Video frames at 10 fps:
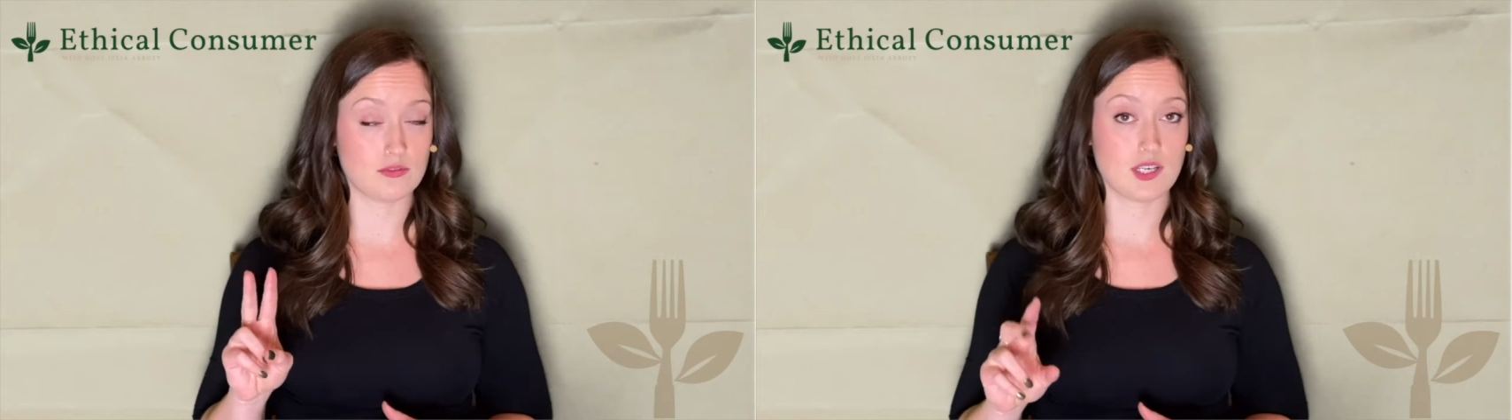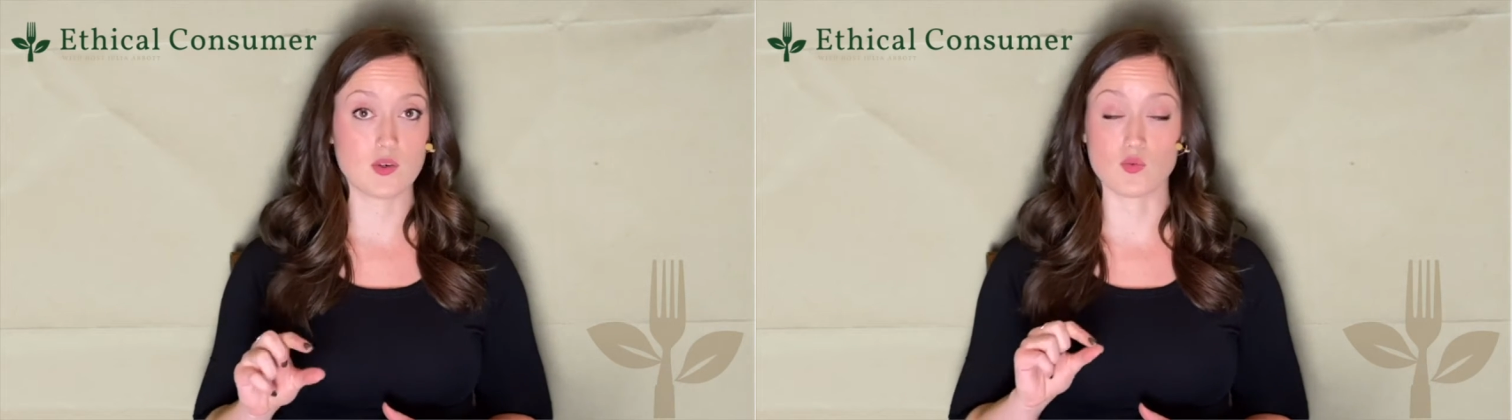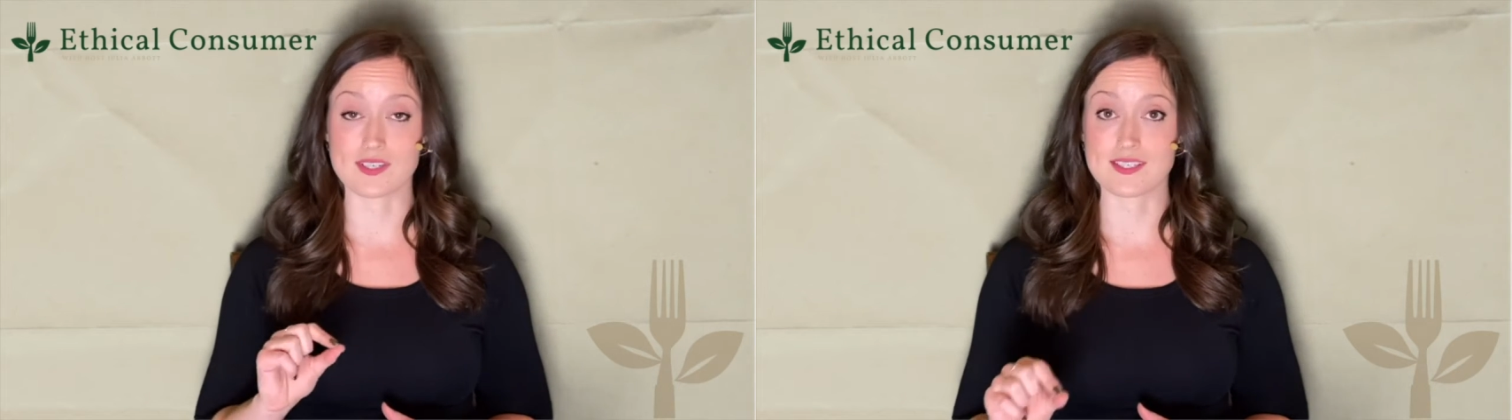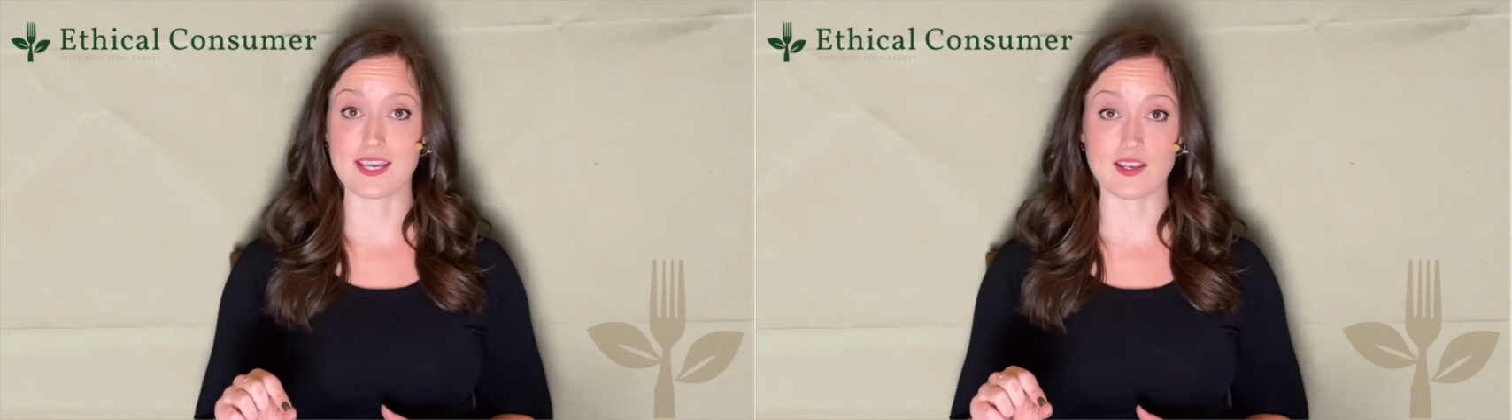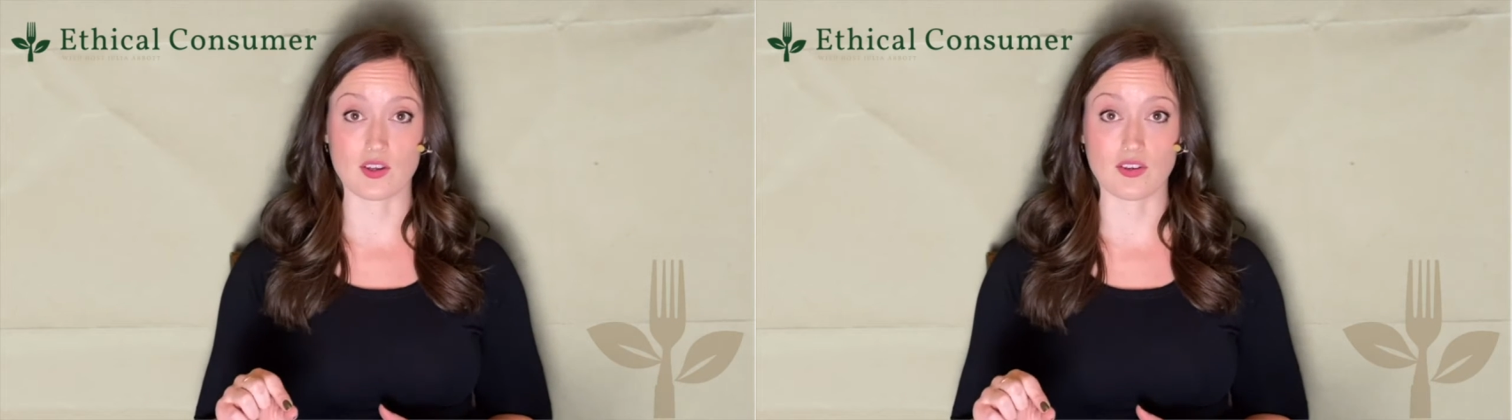
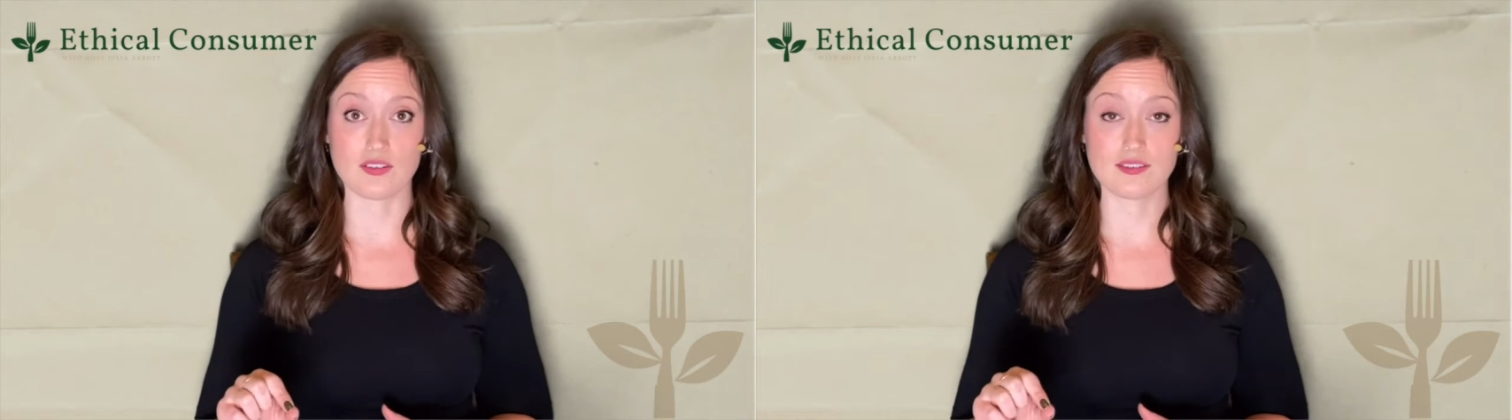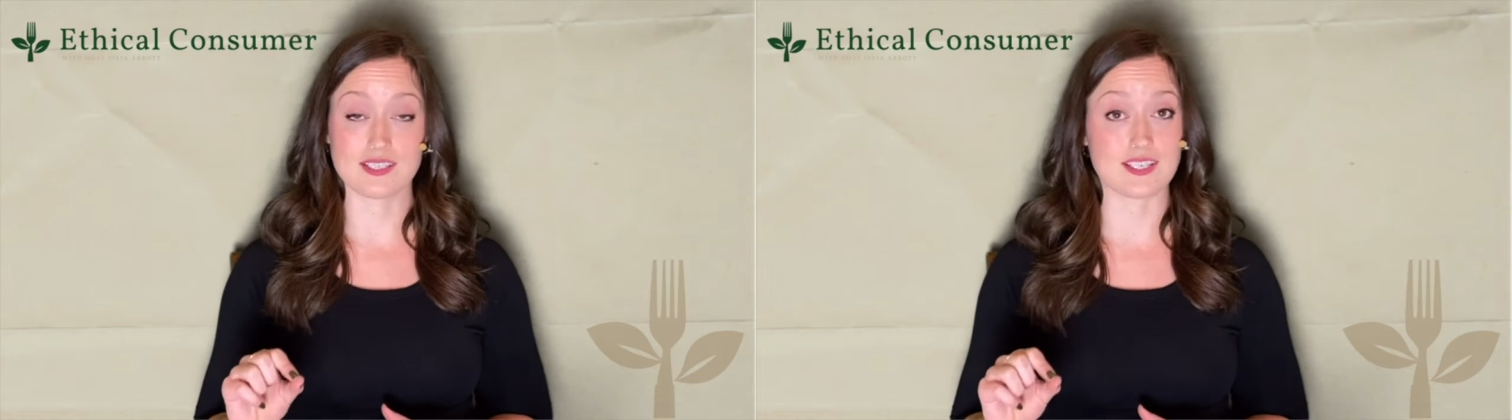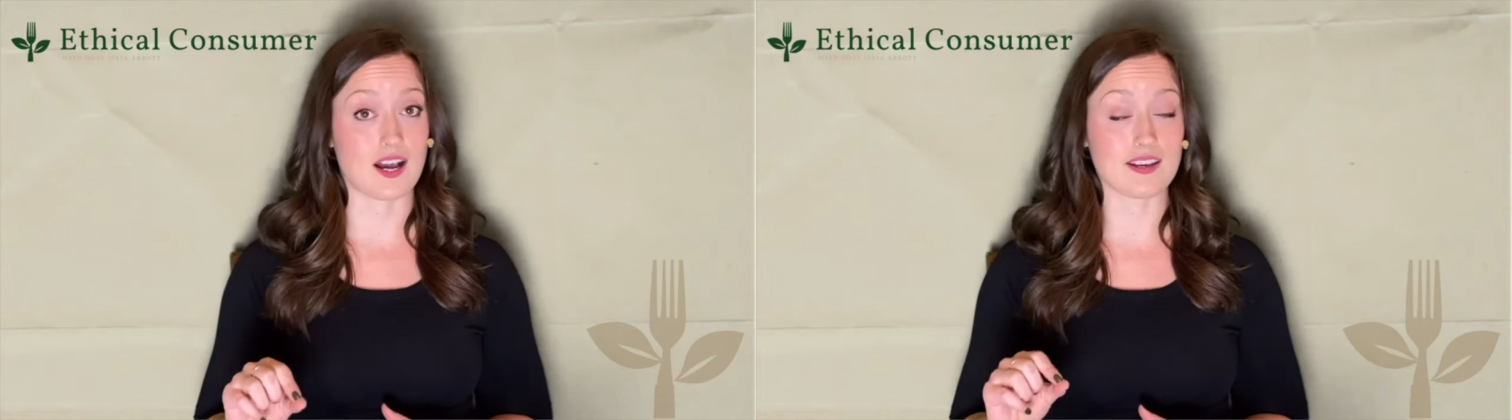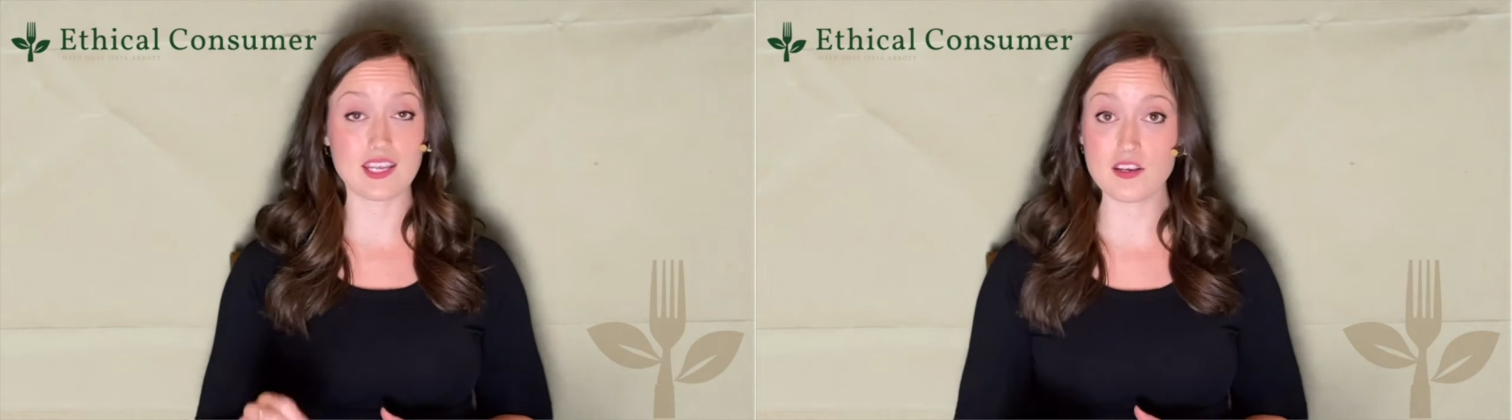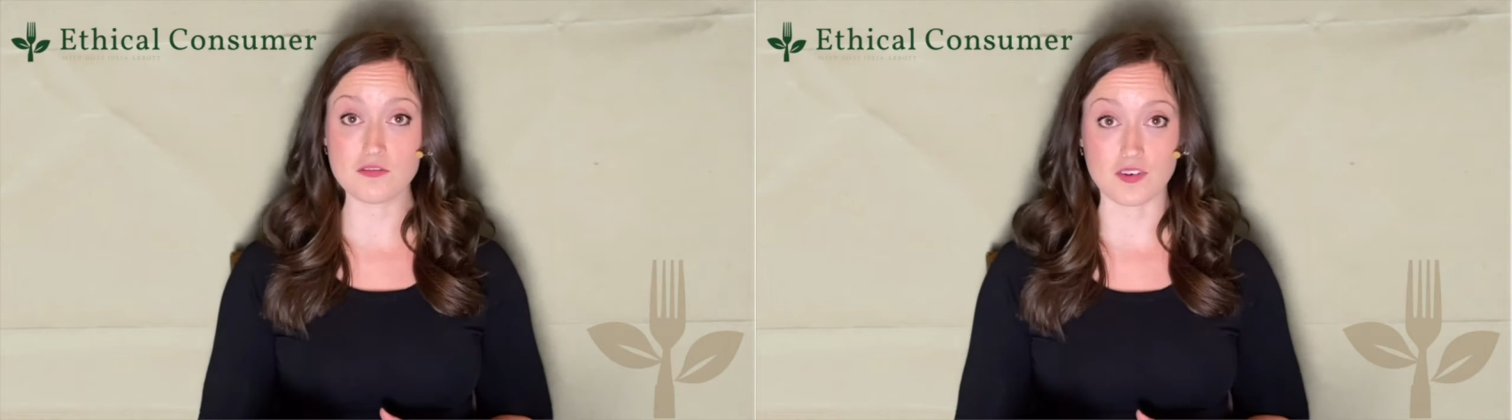
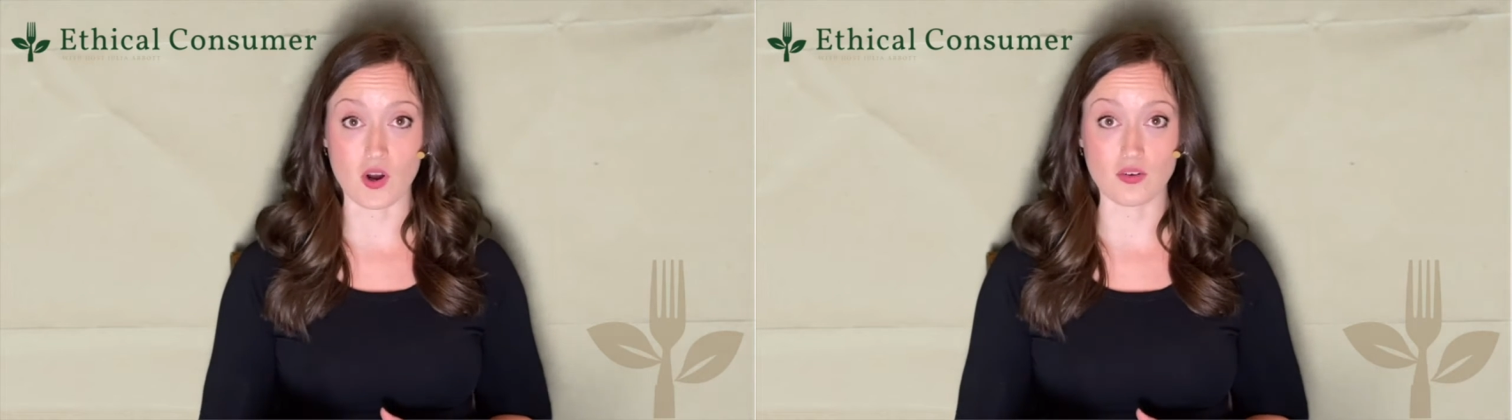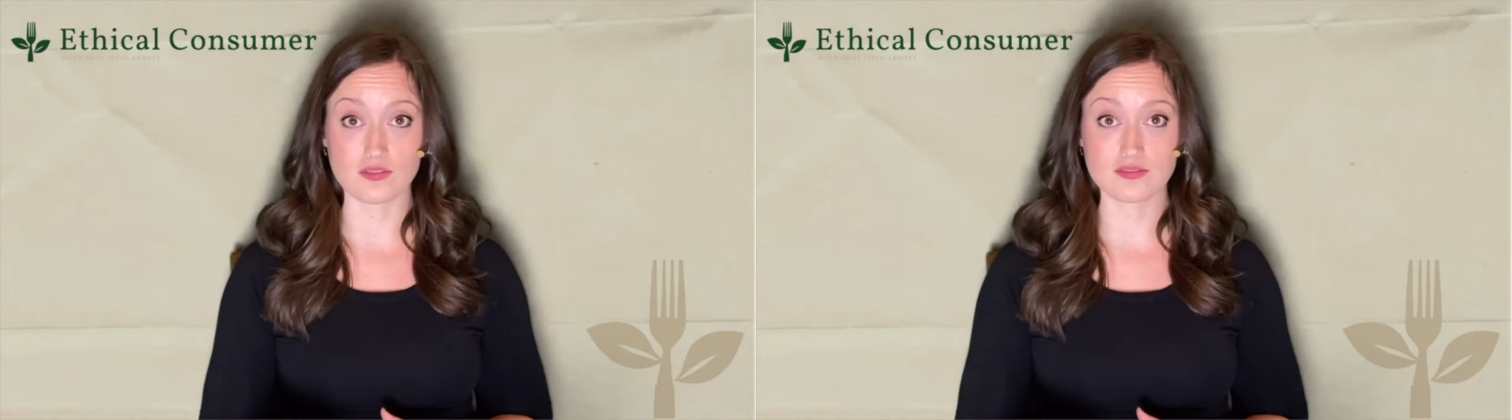recycle.info